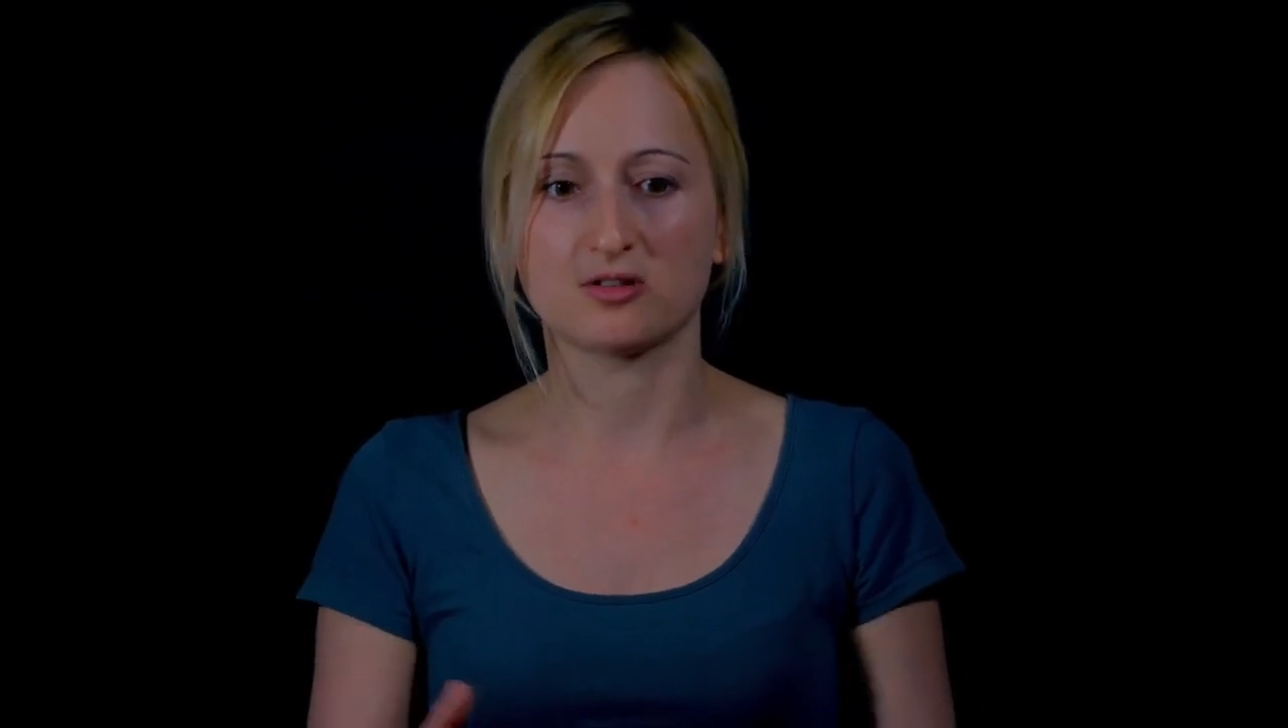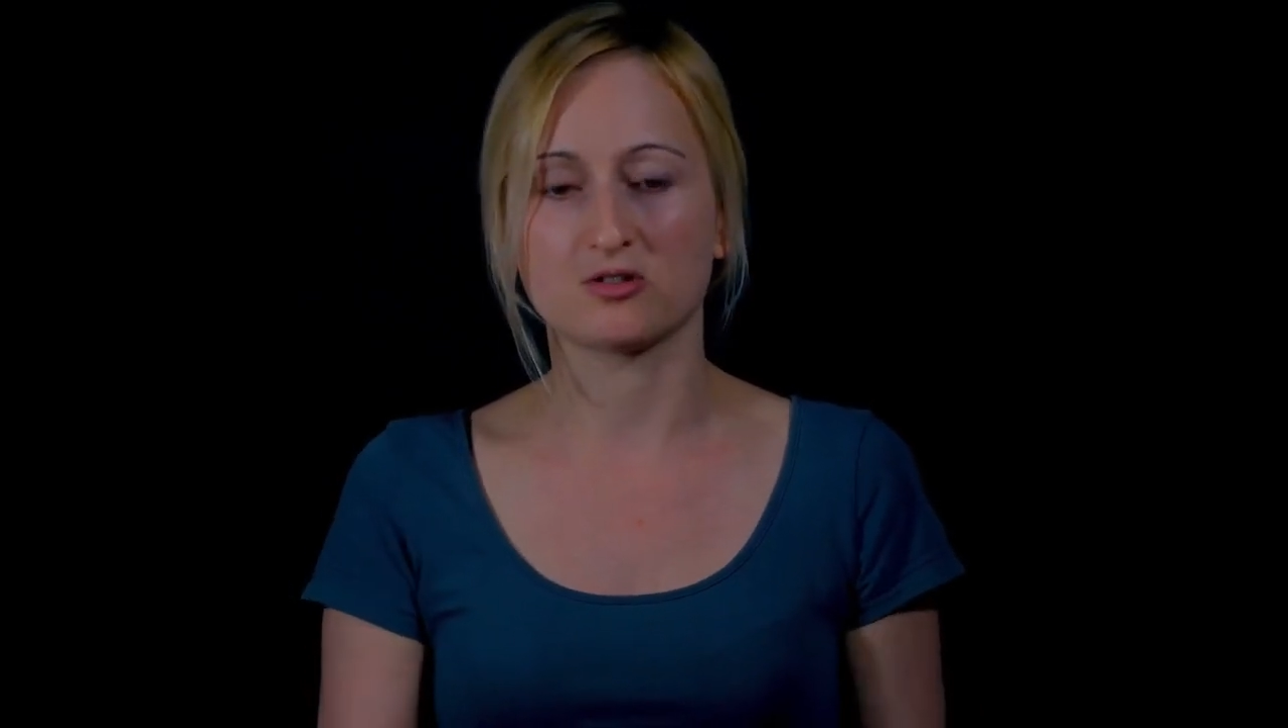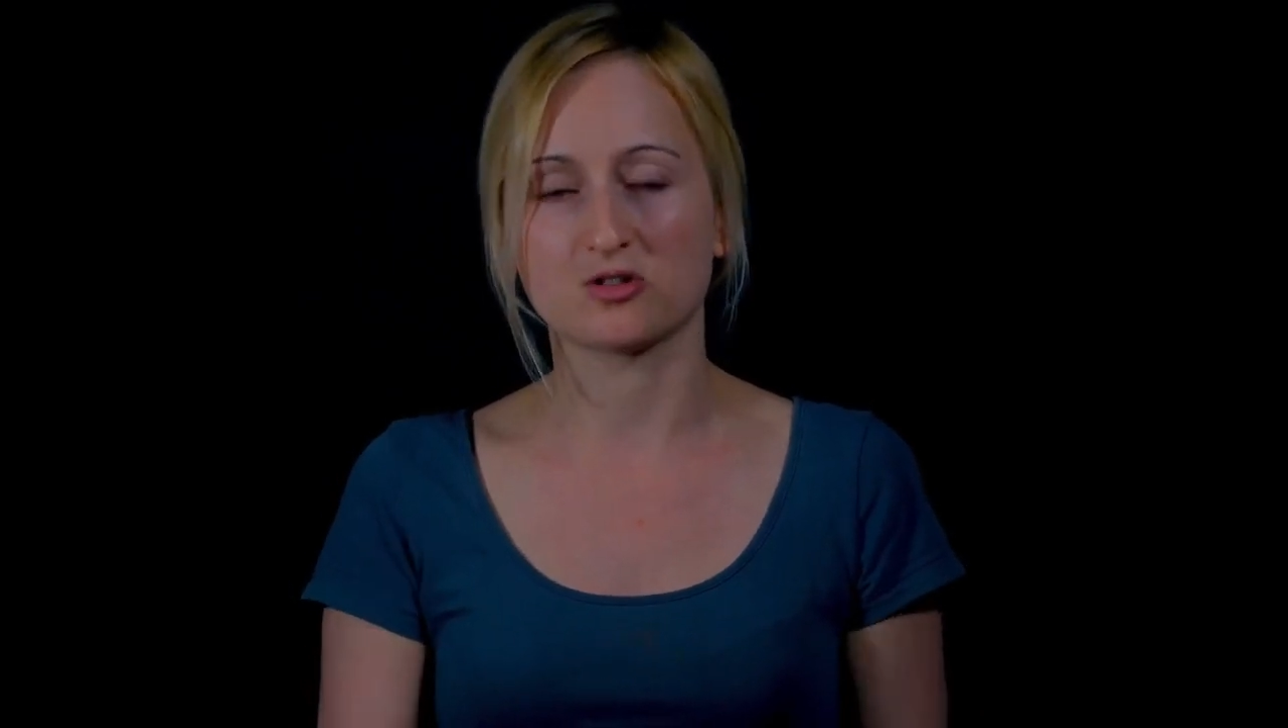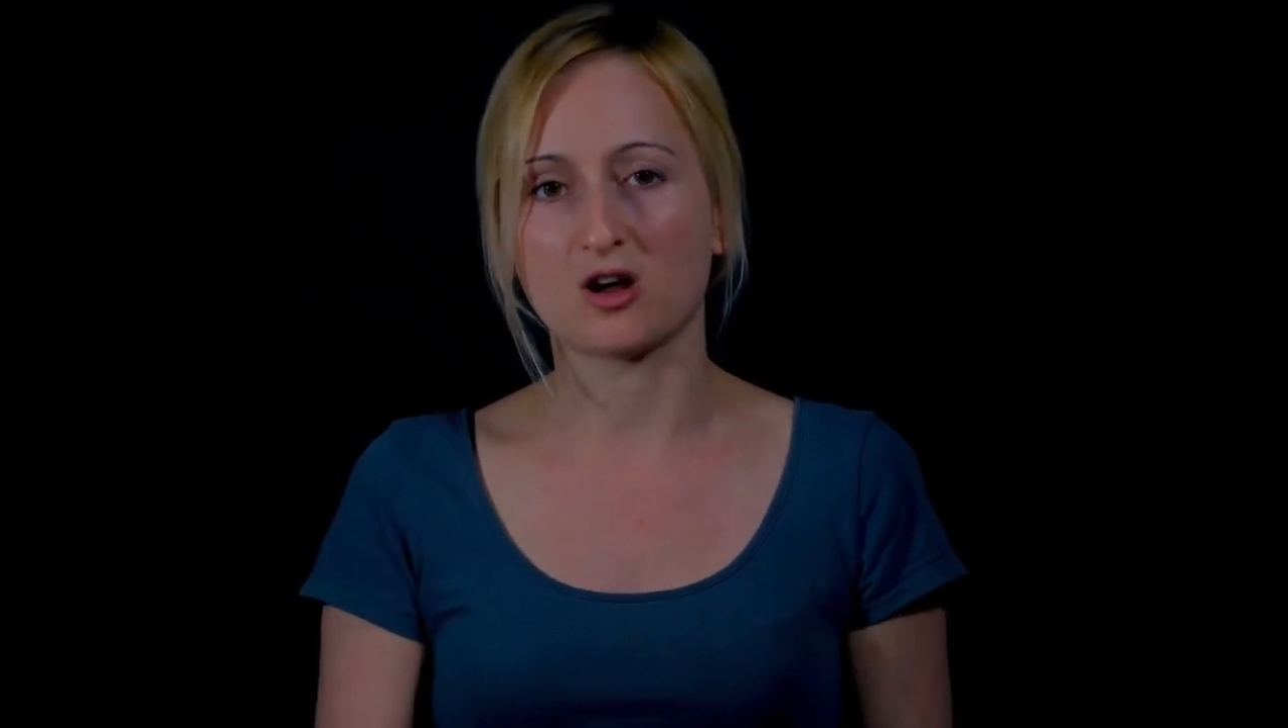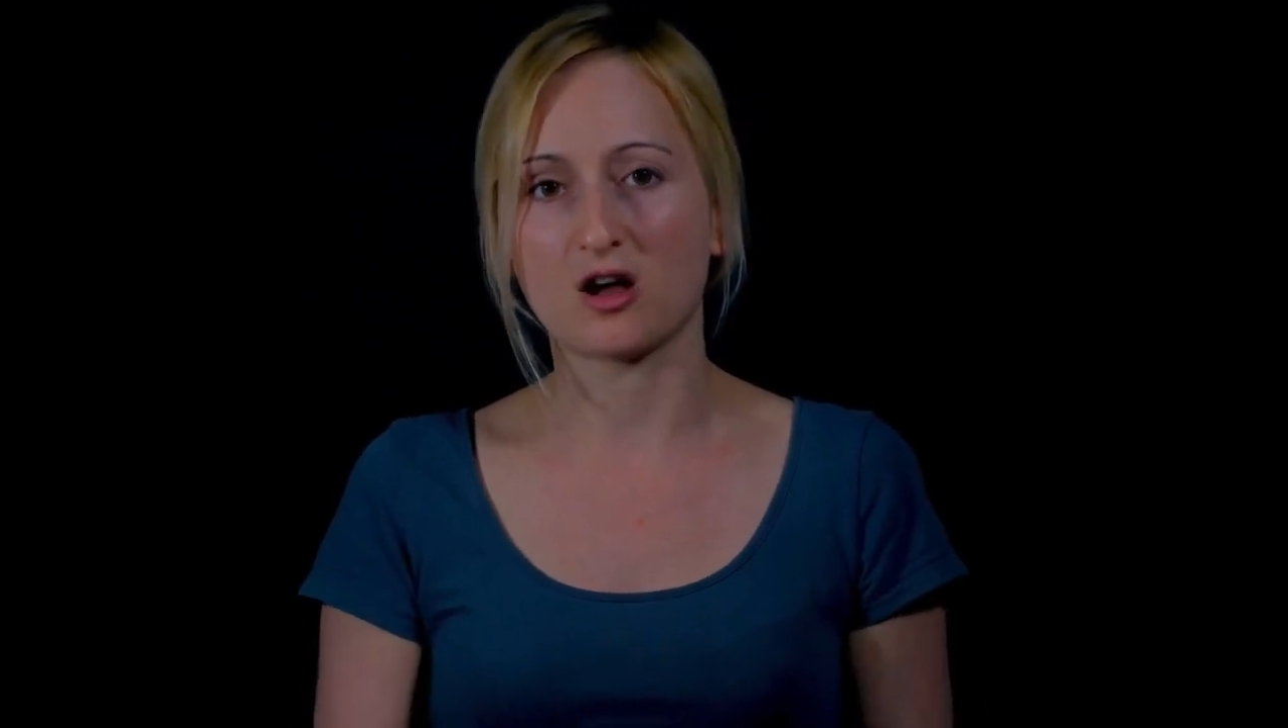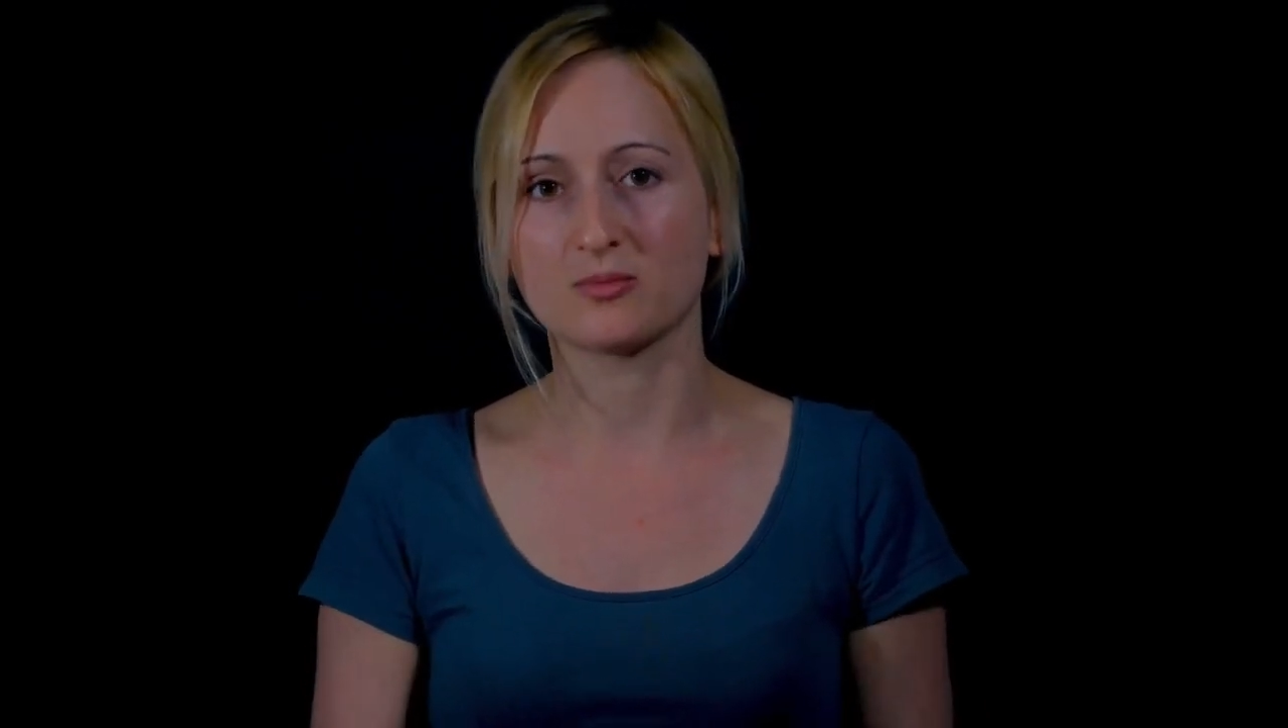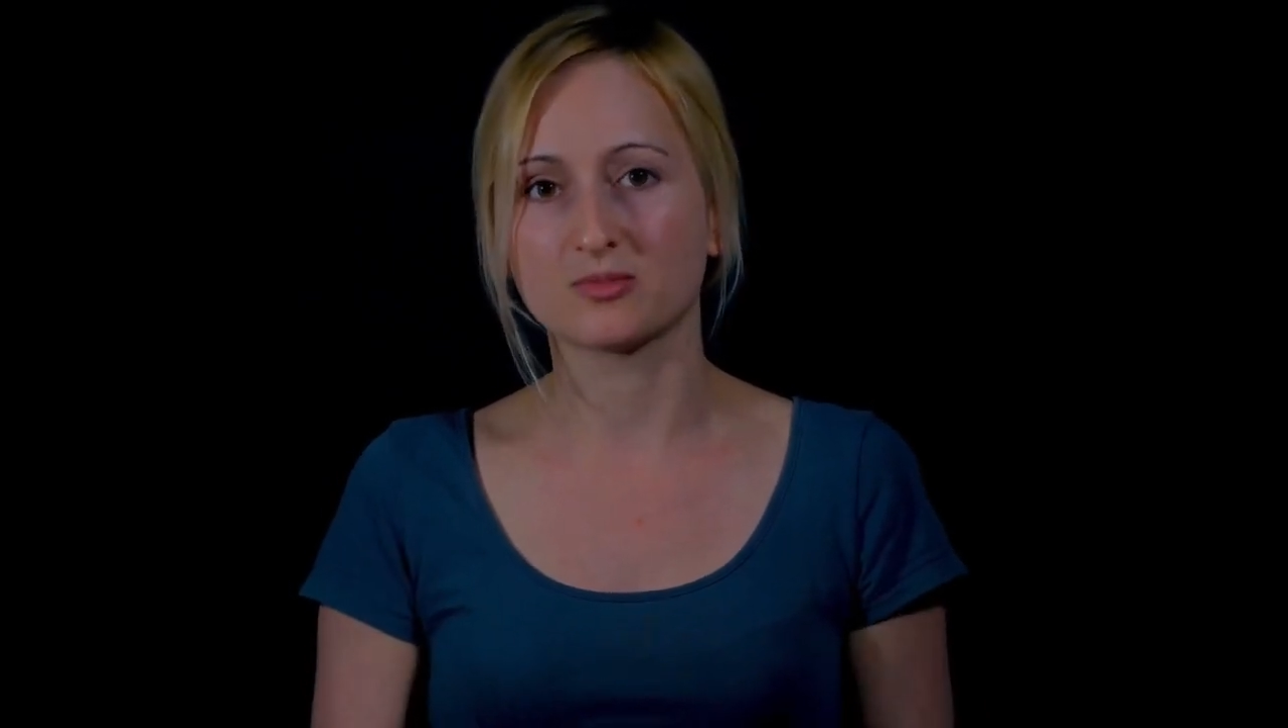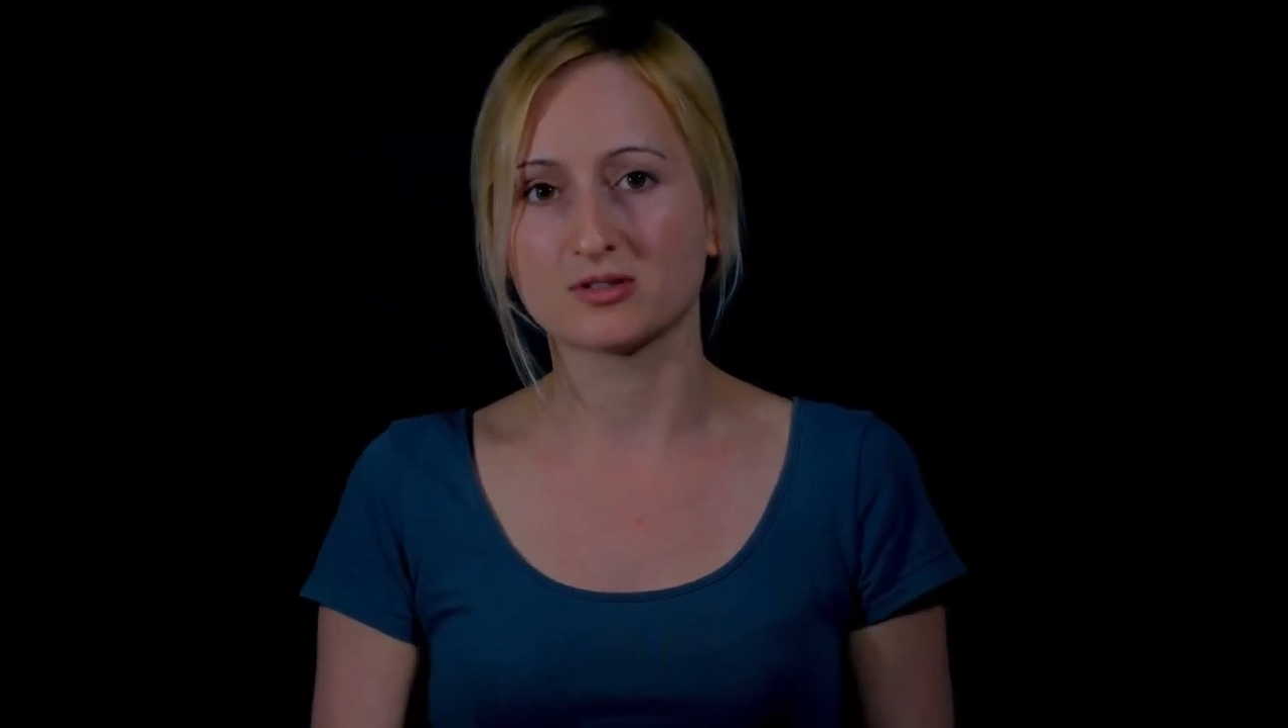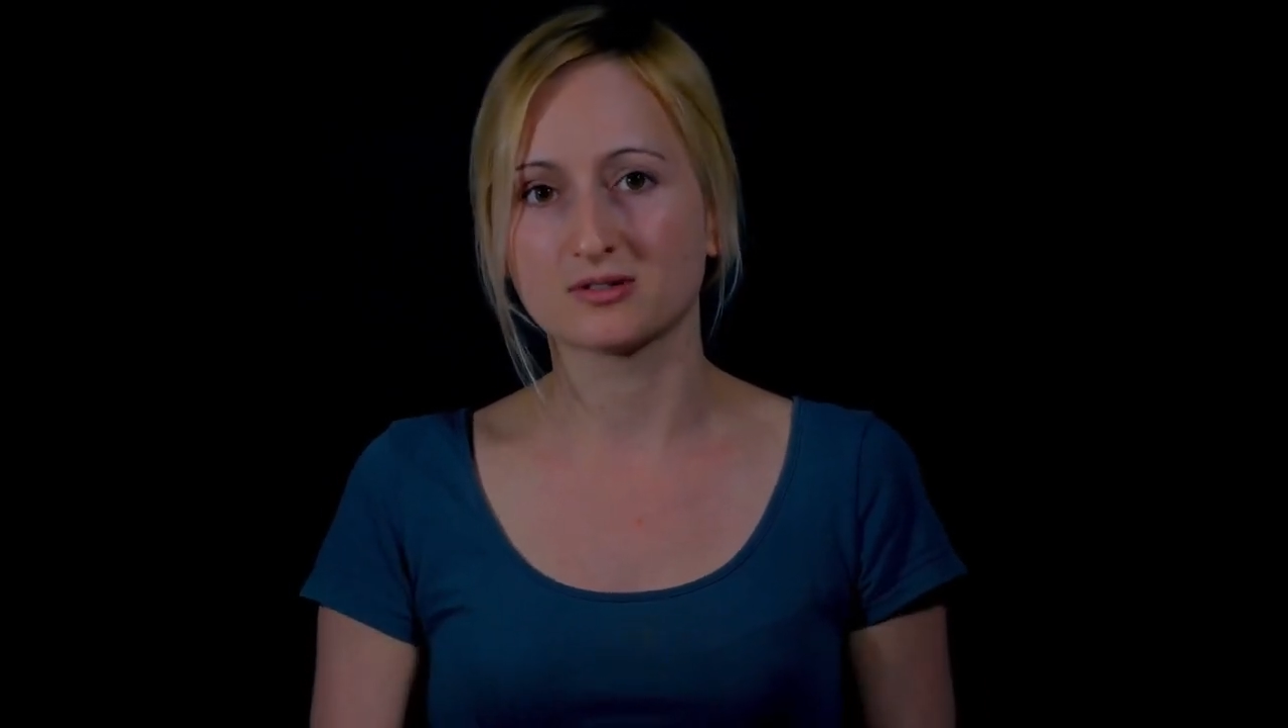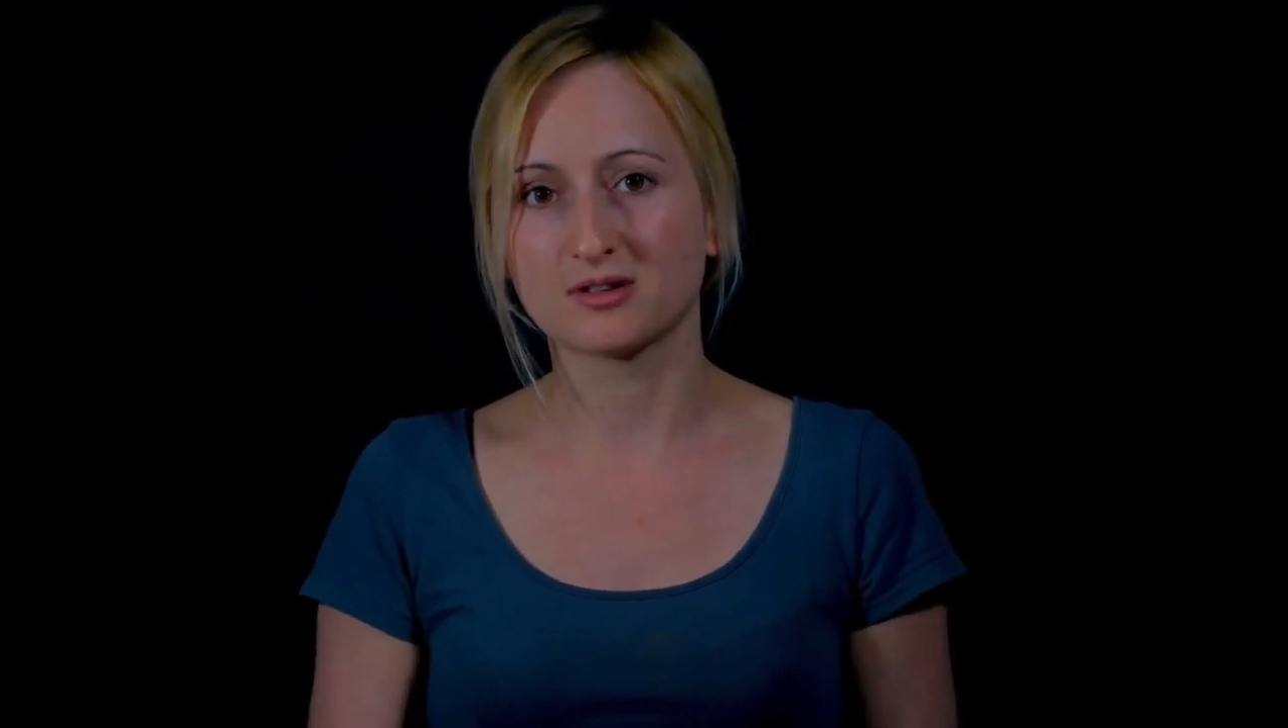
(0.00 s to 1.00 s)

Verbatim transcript: in their jobs,